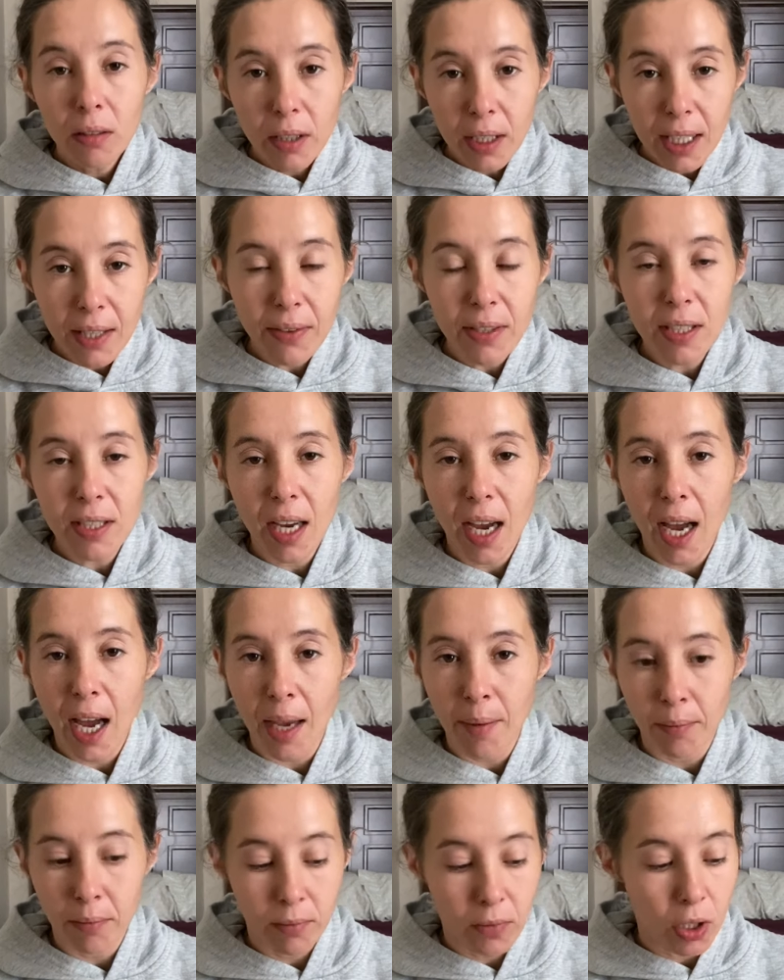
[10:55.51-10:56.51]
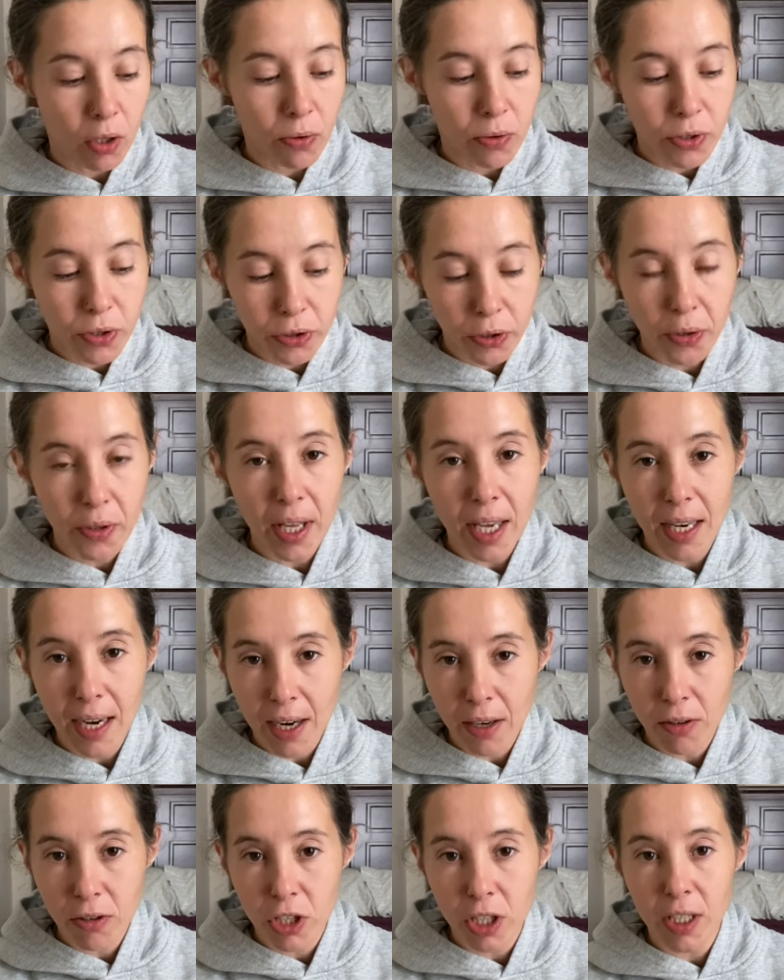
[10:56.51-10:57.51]
give it time. You know, slow that
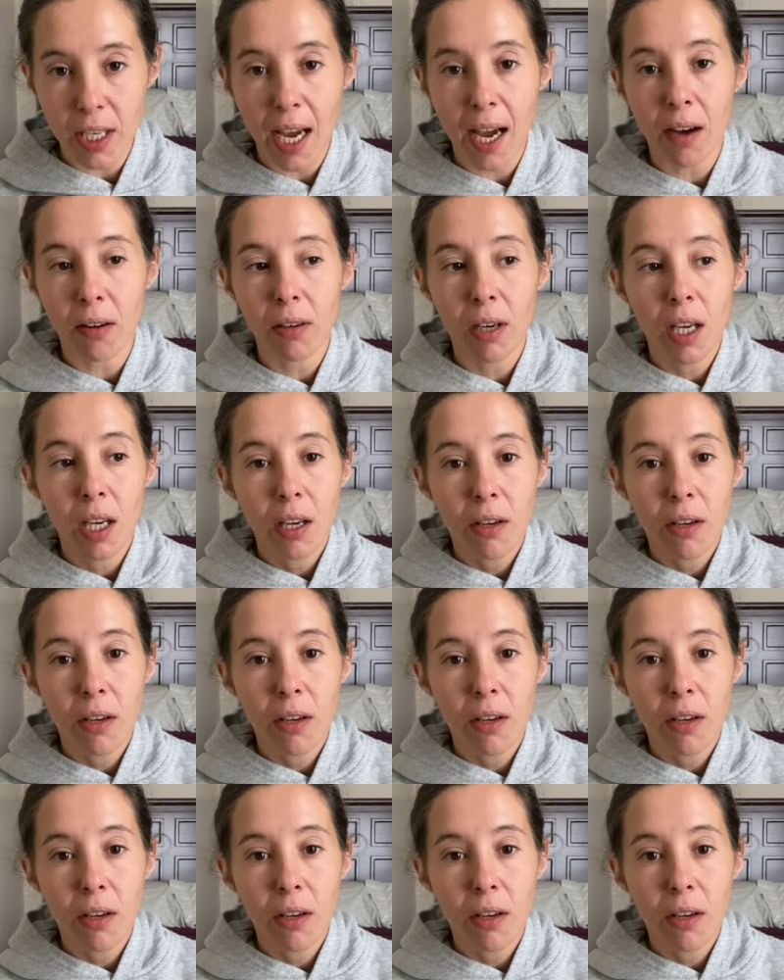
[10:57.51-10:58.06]
energy down.